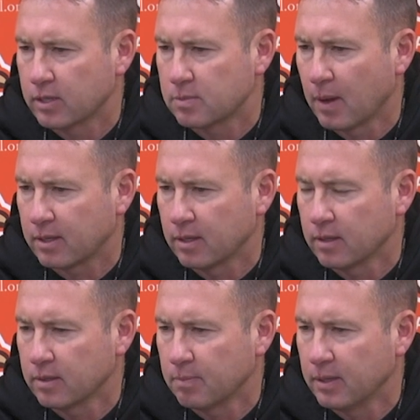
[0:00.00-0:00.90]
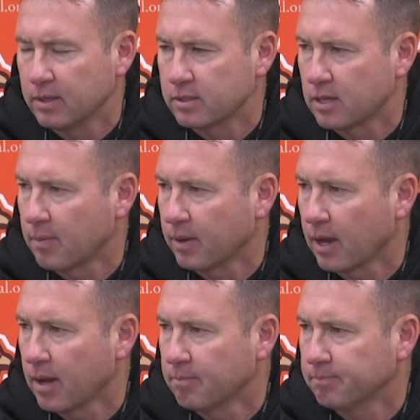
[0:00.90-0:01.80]
expected it to be this type of
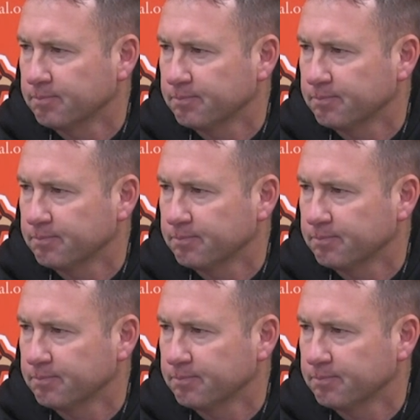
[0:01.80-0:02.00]
game.